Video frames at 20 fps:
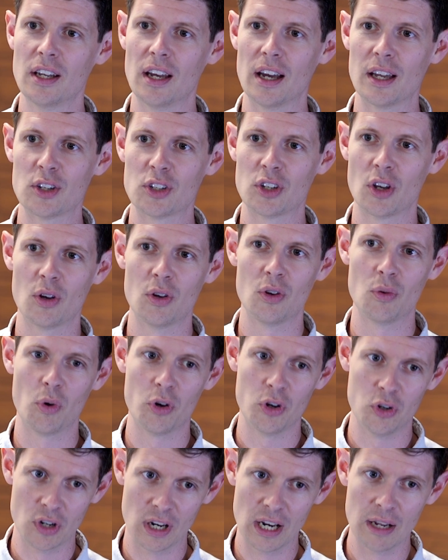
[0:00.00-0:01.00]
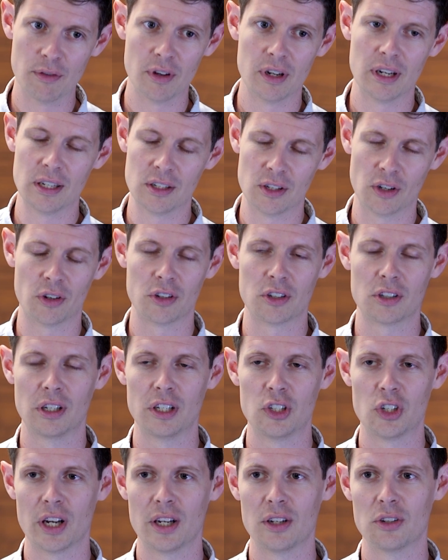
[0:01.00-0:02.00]
and so what you deliver needs to
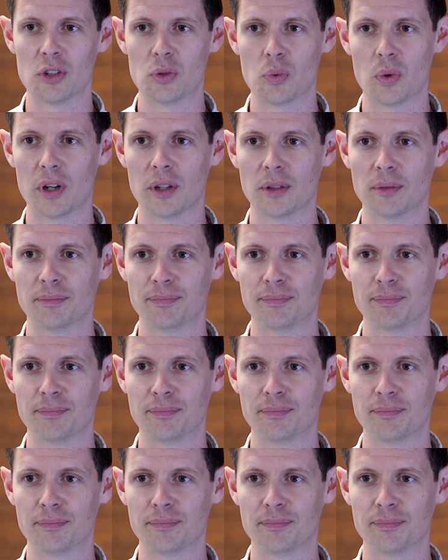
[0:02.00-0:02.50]
constantly change as well.